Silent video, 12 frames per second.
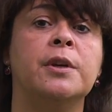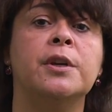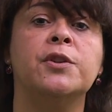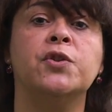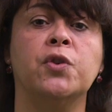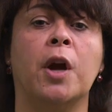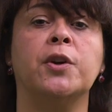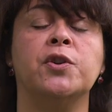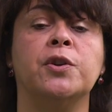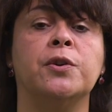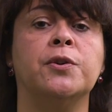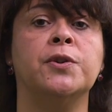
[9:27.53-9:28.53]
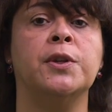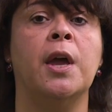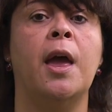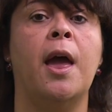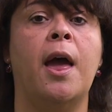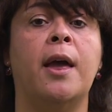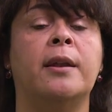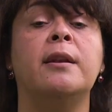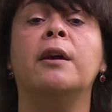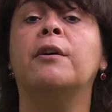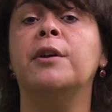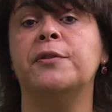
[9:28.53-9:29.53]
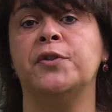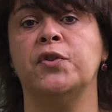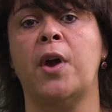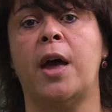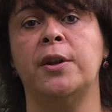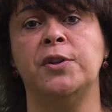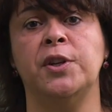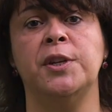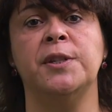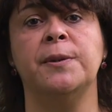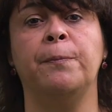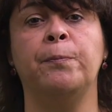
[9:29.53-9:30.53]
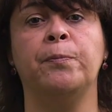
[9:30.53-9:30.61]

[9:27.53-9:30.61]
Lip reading: structures, and narrative strategies.